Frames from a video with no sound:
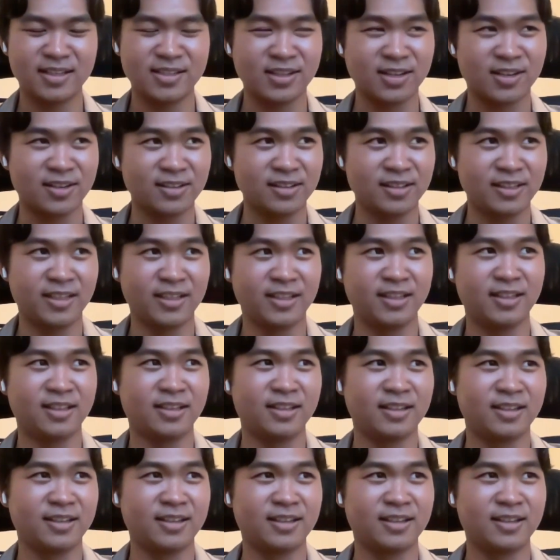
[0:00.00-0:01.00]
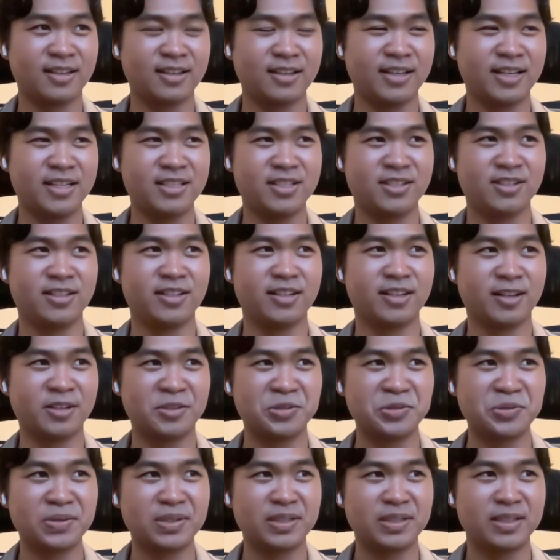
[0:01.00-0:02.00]
currently an engineer at
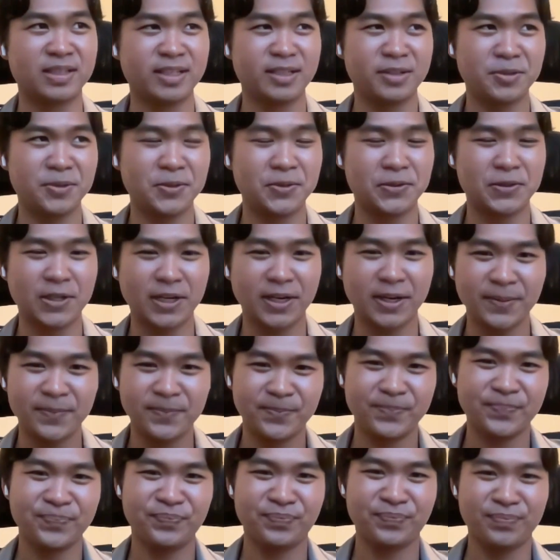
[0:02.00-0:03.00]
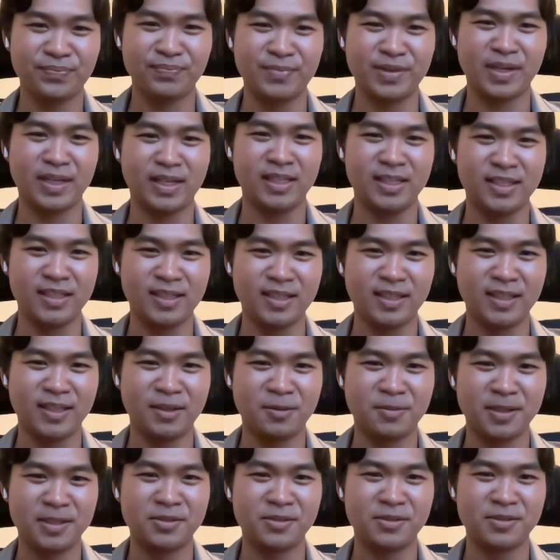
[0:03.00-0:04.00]
Google in New York, but he
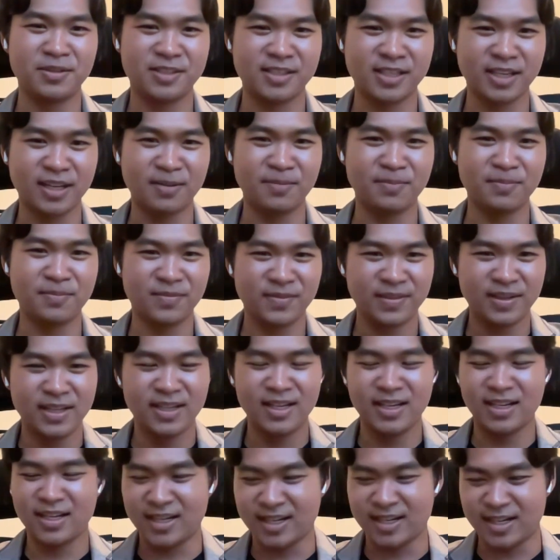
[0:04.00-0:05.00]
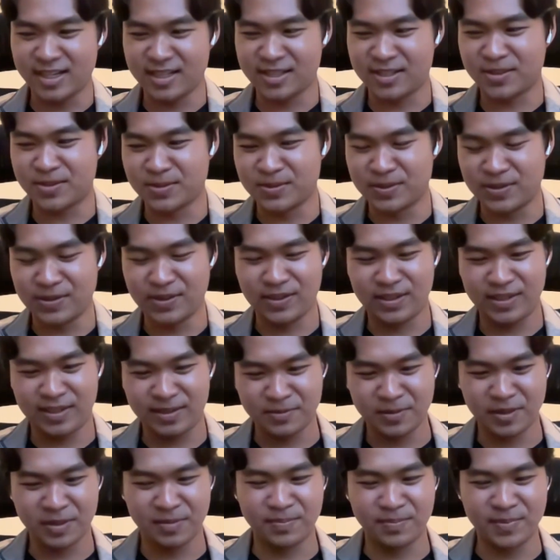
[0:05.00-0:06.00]
went to the same high school
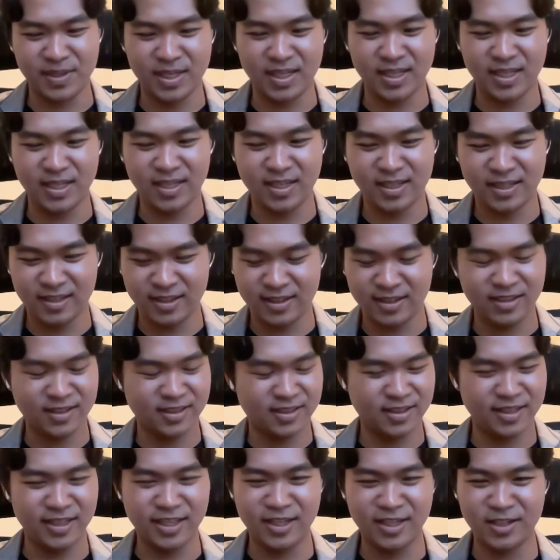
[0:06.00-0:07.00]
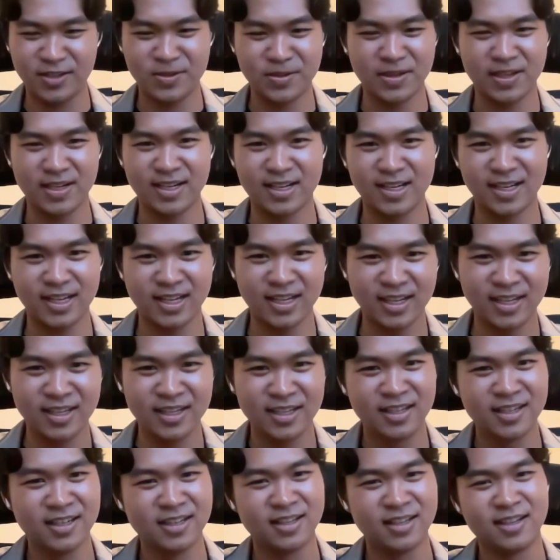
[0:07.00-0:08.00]
with me, Indo guy.
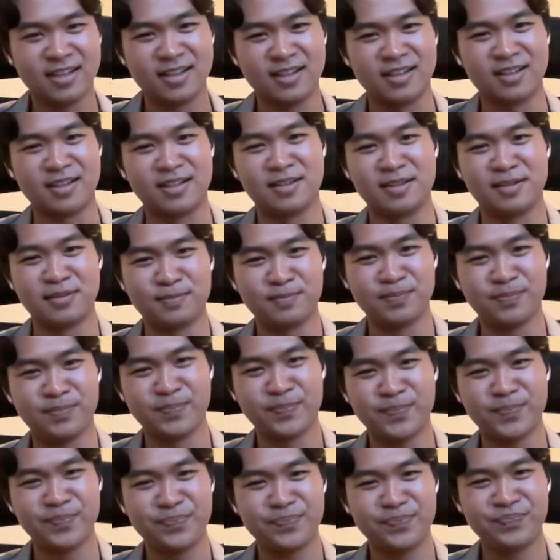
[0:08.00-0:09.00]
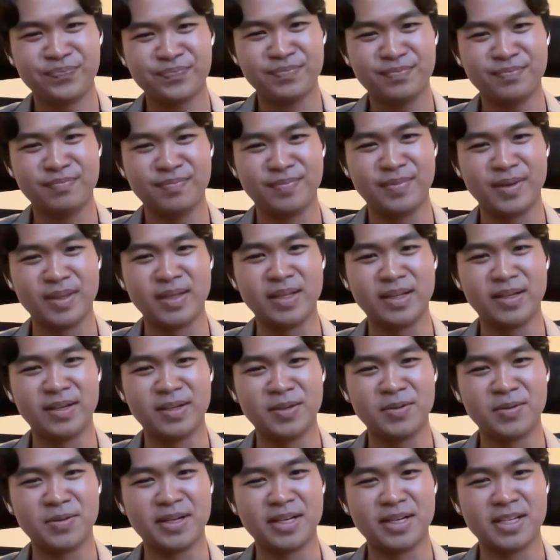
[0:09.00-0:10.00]
Been in
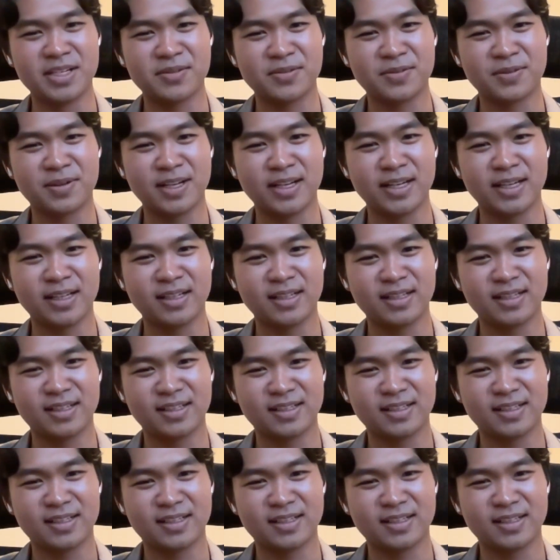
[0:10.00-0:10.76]
the US for like,